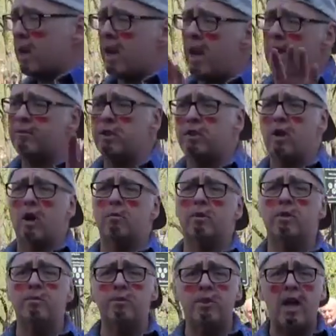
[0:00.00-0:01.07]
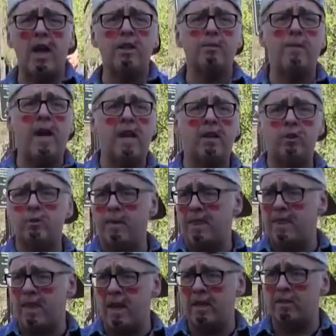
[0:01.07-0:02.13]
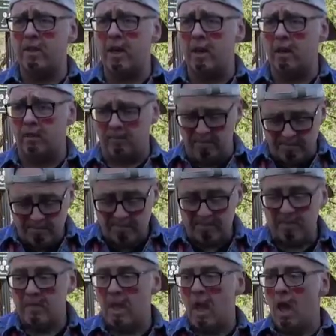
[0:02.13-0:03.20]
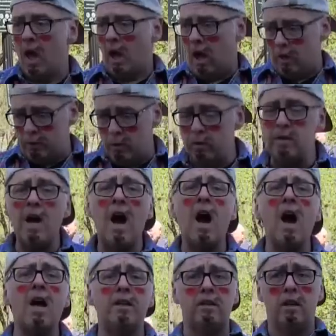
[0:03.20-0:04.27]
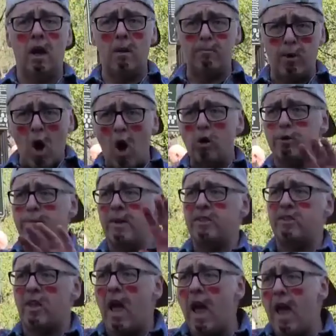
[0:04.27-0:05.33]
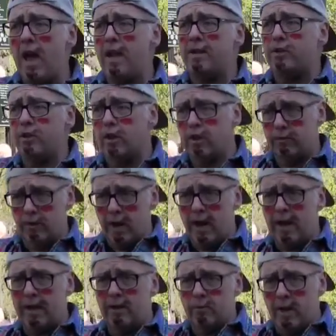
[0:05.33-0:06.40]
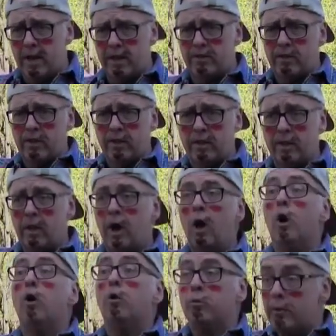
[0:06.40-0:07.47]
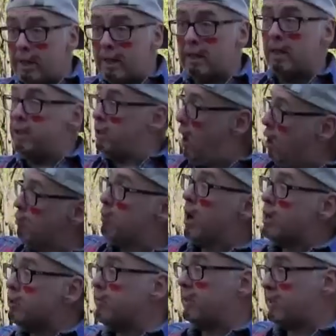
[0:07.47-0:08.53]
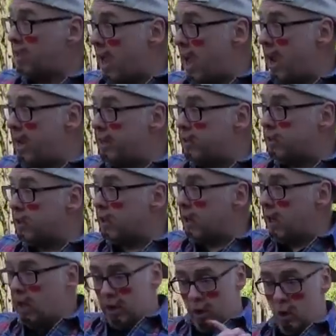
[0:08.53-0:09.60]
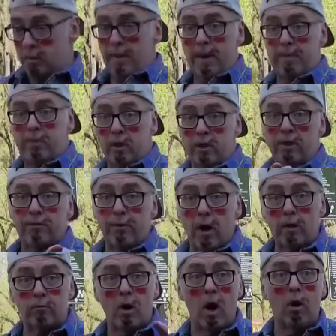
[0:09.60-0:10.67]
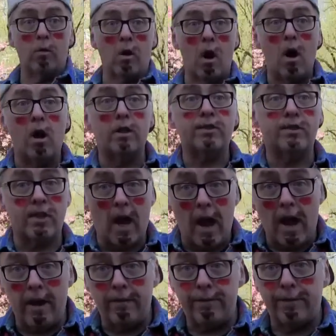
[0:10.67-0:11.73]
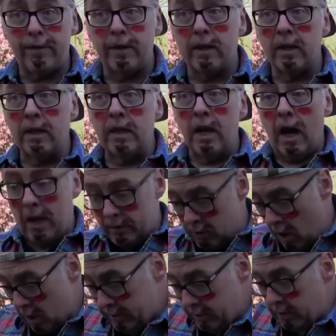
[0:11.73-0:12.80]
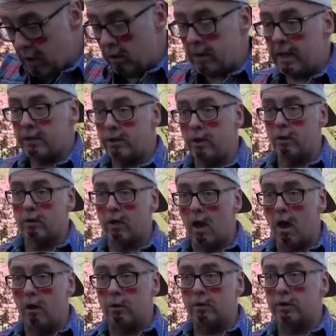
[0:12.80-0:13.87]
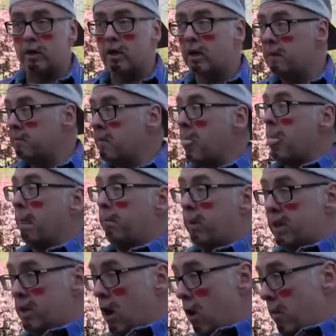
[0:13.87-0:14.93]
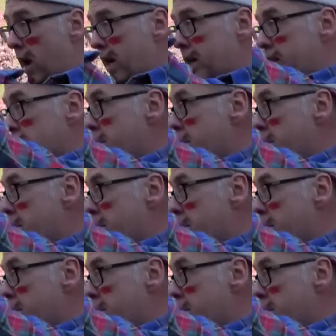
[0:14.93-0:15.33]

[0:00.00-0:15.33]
going to have to start with some stage management things here. Do not approach my stage for any reason. Really, don't rush my stage. You people in the front row are all safe as long as you don't get too close. But nobody in